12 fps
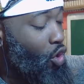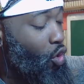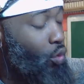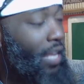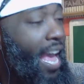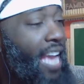
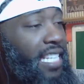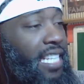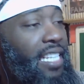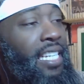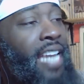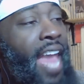who's
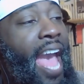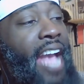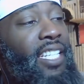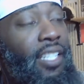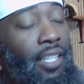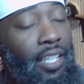actually
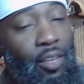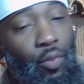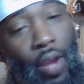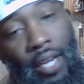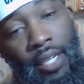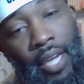nationally
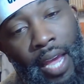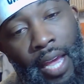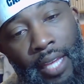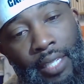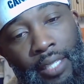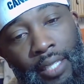
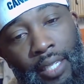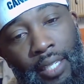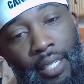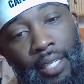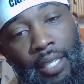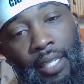recognized
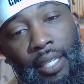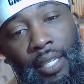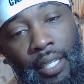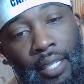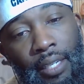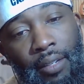
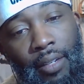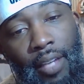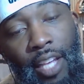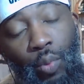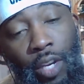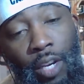
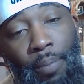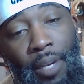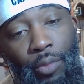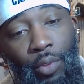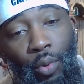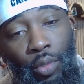as one of the
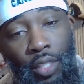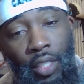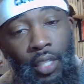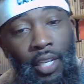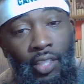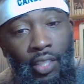best recruiters in the
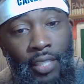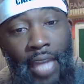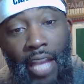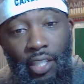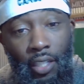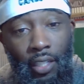nation.
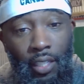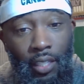Nationally.